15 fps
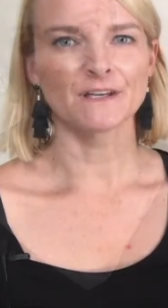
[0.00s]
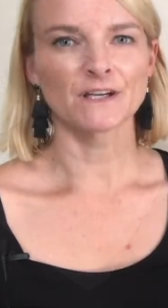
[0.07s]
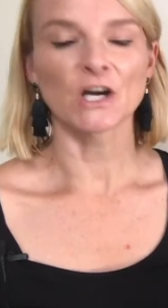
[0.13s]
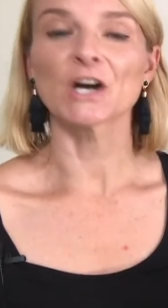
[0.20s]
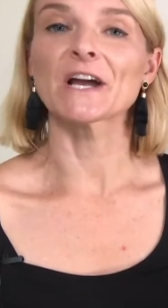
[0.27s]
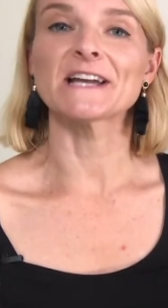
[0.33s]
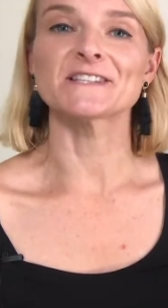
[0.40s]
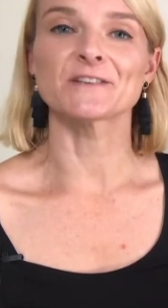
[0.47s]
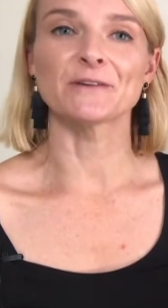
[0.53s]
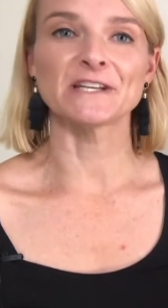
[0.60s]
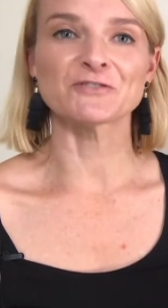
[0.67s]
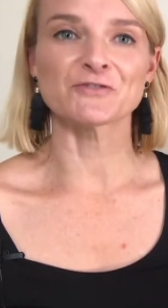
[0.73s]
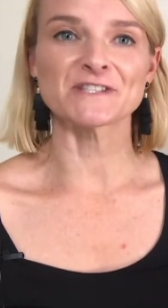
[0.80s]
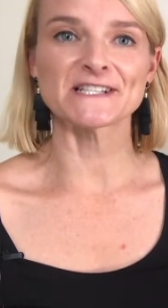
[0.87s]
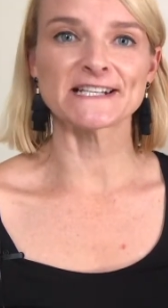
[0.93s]
Okay, so
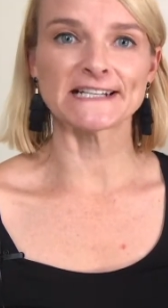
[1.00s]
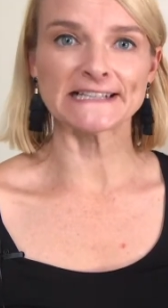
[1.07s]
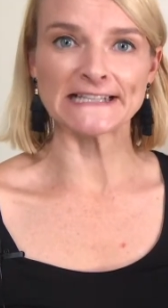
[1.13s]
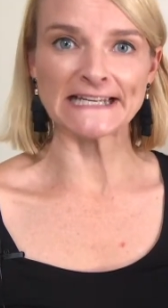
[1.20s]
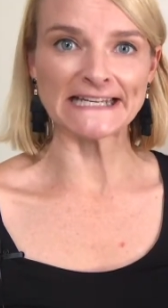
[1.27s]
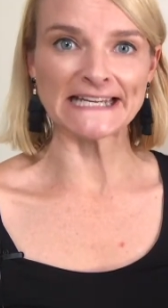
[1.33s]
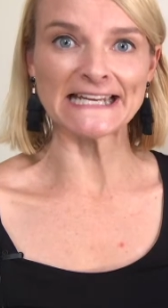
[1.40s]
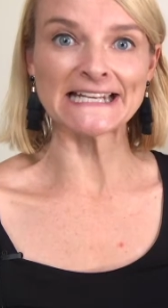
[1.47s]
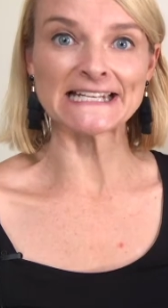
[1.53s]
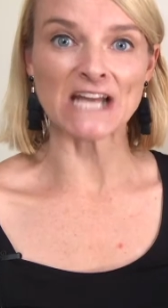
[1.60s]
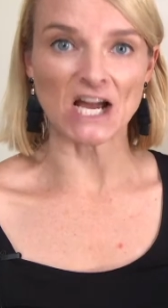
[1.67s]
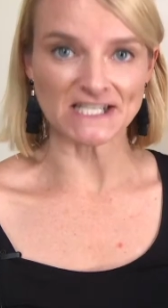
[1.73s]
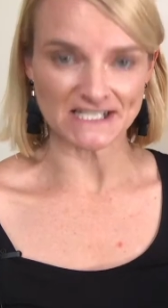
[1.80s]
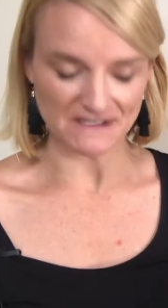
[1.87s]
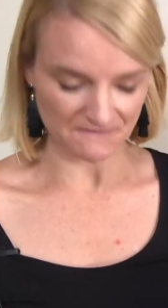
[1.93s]
interestingly, in
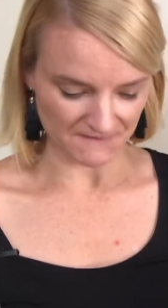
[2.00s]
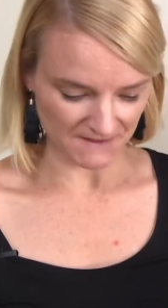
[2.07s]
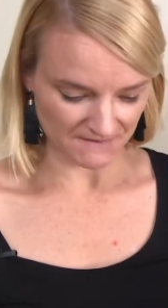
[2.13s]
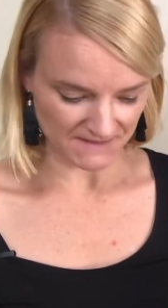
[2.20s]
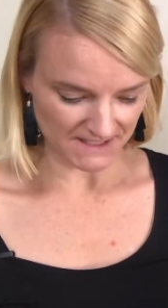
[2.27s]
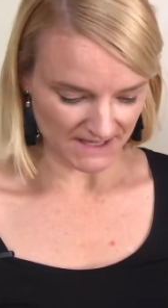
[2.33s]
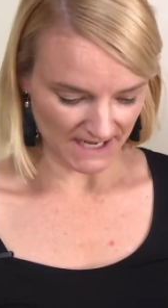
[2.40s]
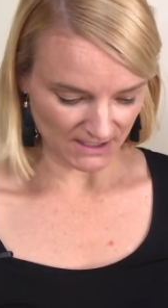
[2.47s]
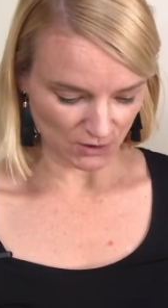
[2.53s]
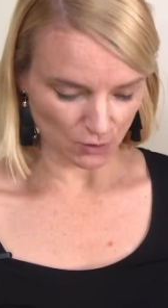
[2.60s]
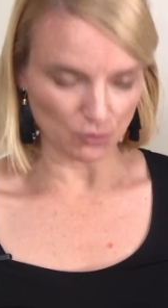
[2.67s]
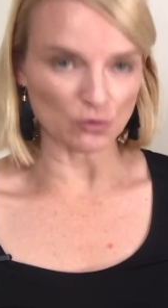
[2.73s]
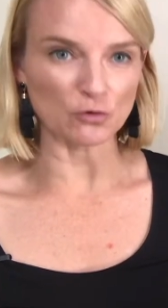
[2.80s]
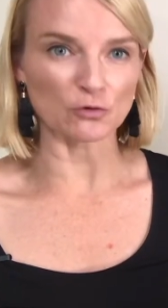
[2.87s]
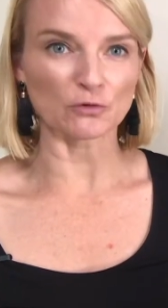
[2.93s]
1950, they
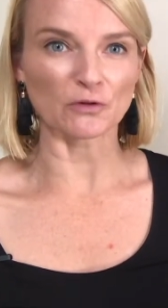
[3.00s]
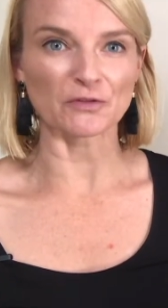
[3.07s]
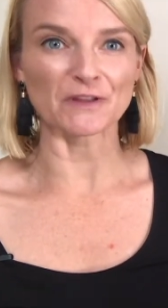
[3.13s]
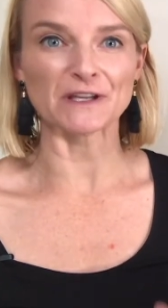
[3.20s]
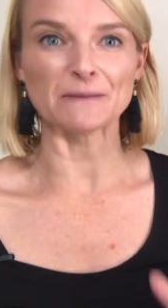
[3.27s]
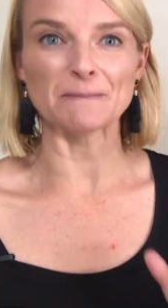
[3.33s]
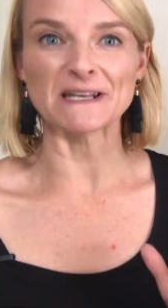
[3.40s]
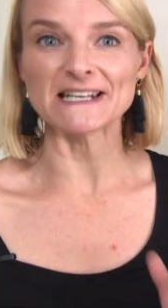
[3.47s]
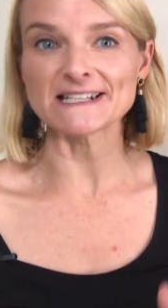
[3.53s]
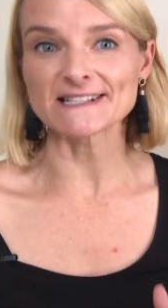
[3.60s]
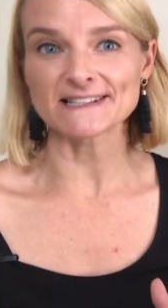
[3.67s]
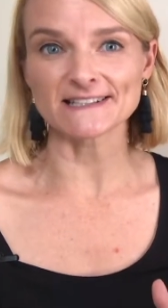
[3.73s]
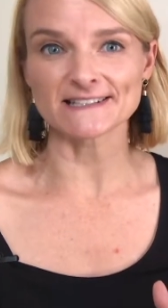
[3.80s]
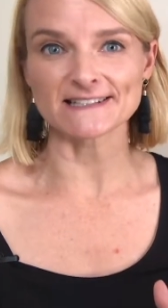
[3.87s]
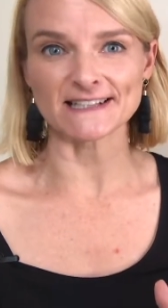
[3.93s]
call the
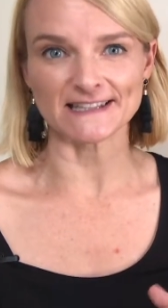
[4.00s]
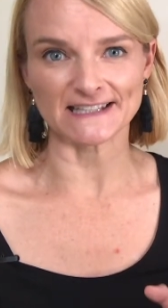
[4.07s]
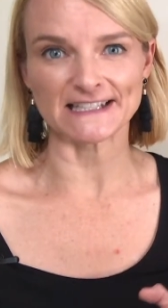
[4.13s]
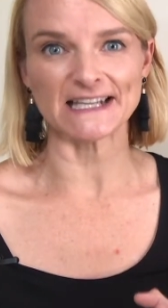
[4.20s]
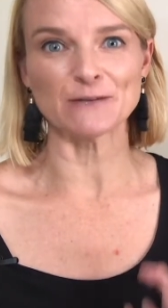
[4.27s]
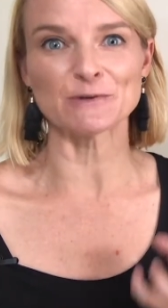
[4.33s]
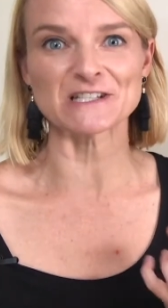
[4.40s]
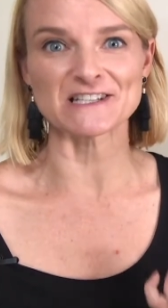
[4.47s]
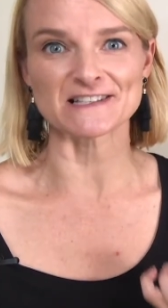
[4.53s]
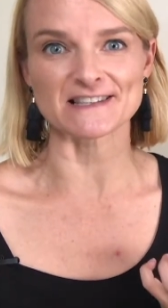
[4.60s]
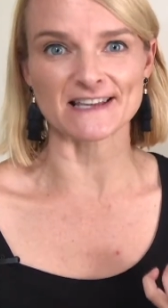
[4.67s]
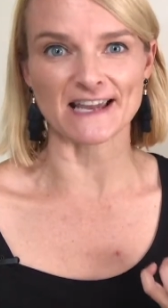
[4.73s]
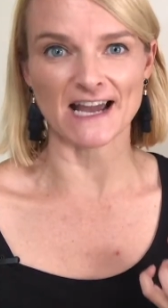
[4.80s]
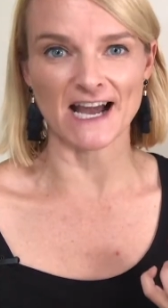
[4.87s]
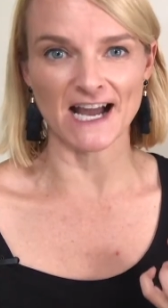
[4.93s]
meniscus in the knee, which is the
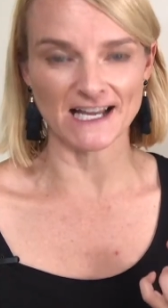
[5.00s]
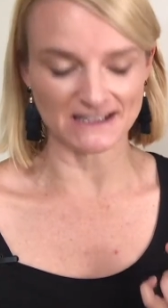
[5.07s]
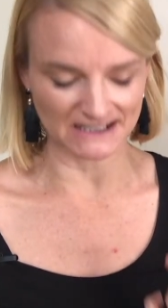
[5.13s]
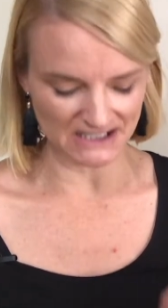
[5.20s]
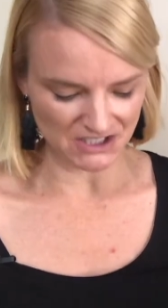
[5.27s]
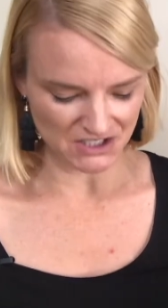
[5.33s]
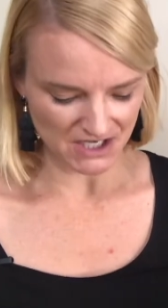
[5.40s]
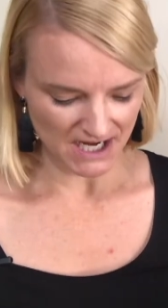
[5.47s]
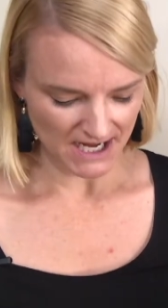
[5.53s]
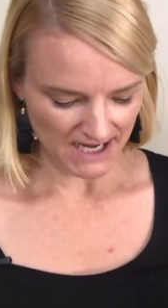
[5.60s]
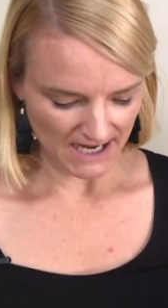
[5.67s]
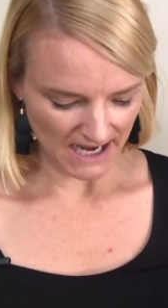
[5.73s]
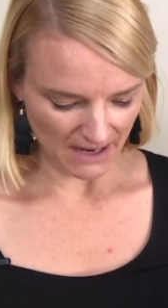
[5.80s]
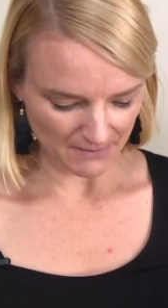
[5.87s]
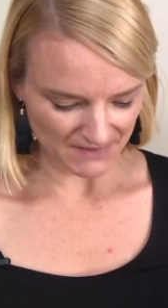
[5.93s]
cartilage,
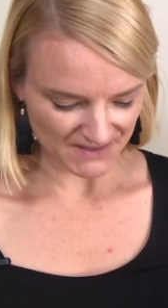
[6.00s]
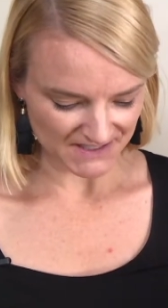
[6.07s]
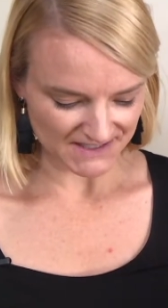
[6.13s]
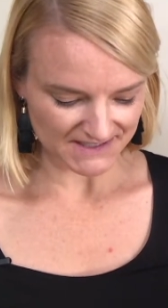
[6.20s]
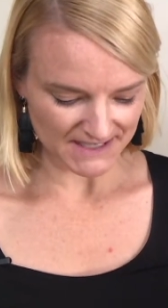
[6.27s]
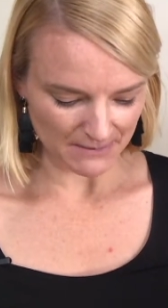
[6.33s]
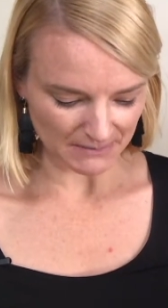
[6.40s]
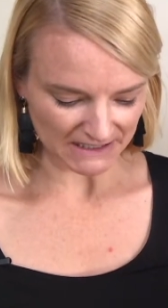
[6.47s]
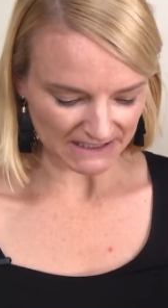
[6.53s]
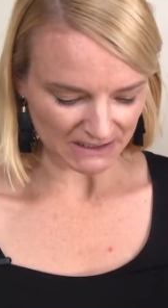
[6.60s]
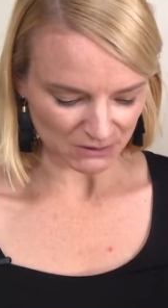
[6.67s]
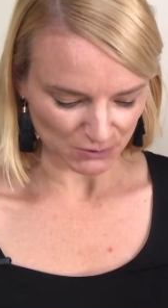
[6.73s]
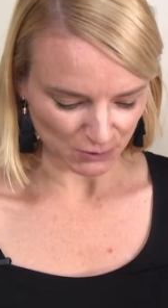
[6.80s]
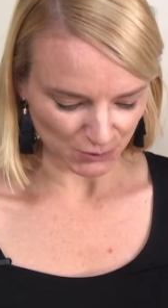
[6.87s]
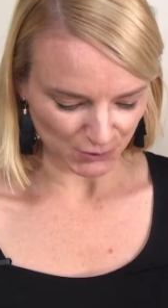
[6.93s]
the
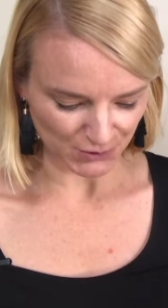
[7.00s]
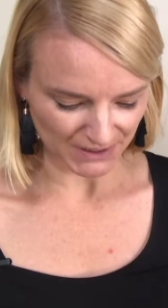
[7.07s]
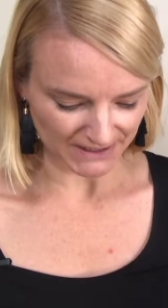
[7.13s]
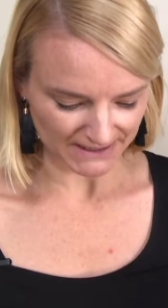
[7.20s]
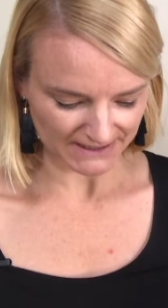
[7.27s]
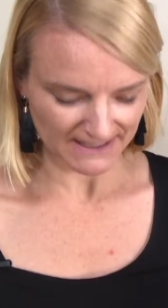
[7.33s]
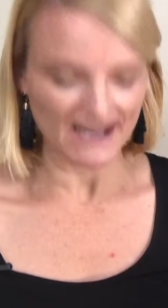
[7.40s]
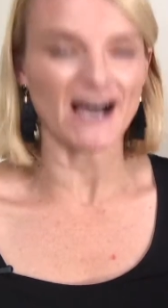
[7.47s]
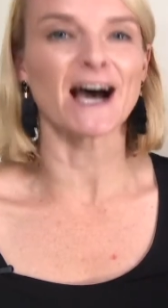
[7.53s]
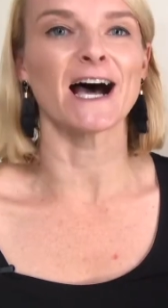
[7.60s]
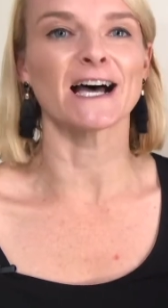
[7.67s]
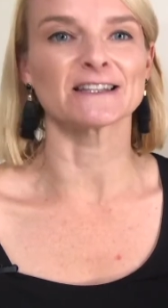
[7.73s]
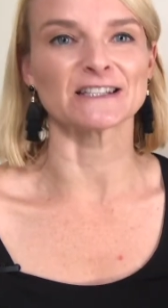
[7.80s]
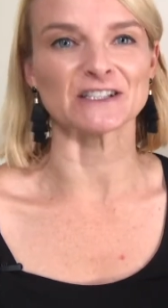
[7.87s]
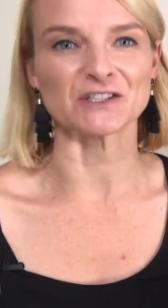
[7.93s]
semilunar
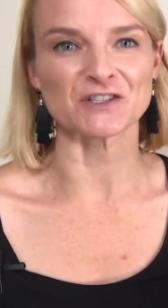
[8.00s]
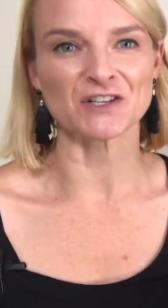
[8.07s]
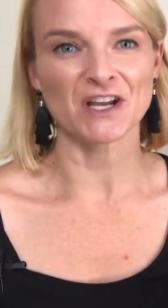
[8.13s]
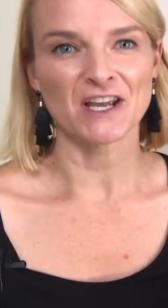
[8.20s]
cartilage.